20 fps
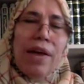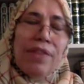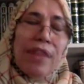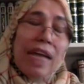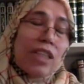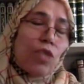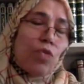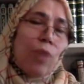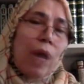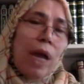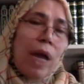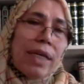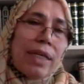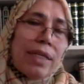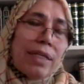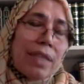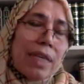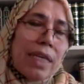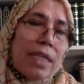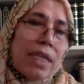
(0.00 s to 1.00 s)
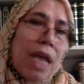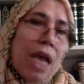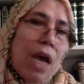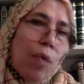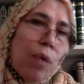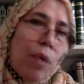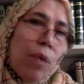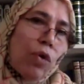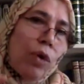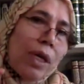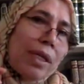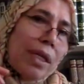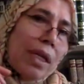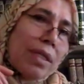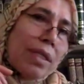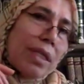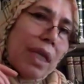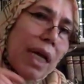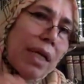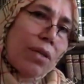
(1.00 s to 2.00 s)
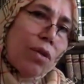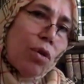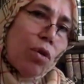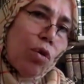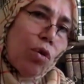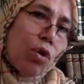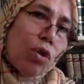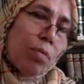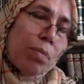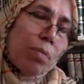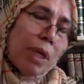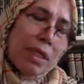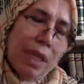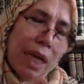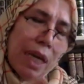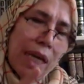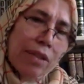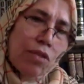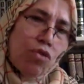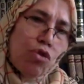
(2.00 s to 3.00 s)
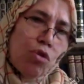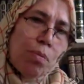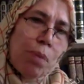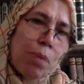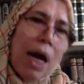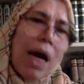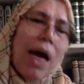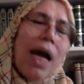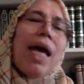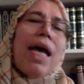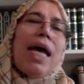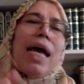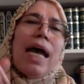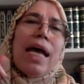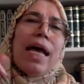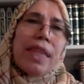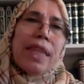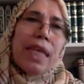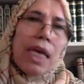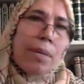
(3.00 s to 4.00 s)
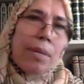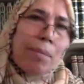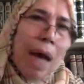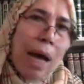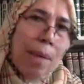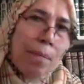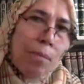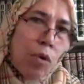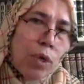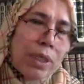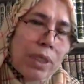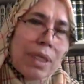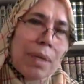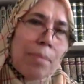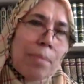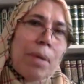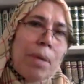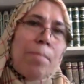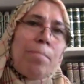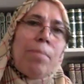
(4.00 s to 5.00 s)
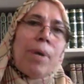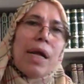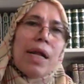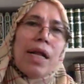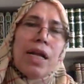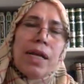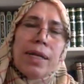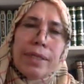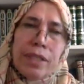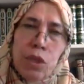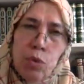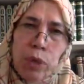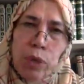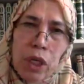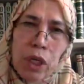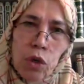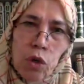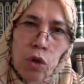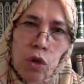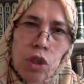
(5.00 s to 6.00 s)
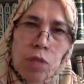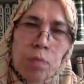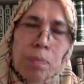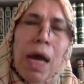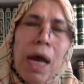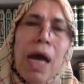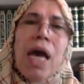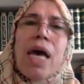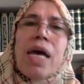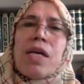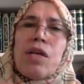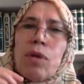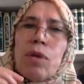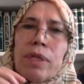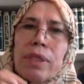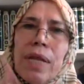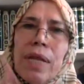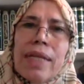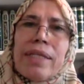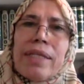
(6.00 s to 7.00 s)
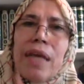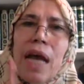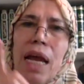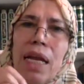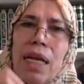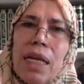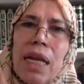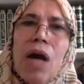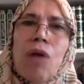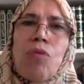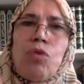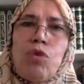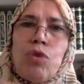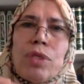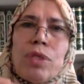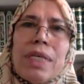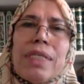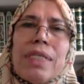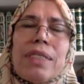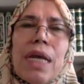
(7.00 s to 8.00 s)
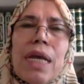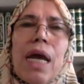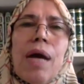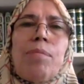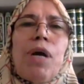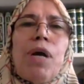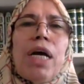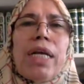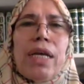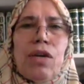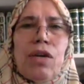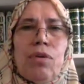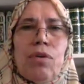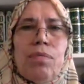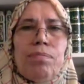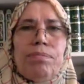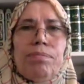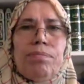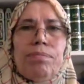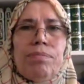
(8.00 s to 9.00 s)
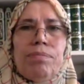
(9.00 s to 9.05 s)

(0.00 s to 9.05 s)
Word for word: That's why it says when you enter Salatul Khutbah, uh, Salatul Jum'ah, and the Imam on the minbar doing khutbah, you're not allowed to say Salamu Alaikum.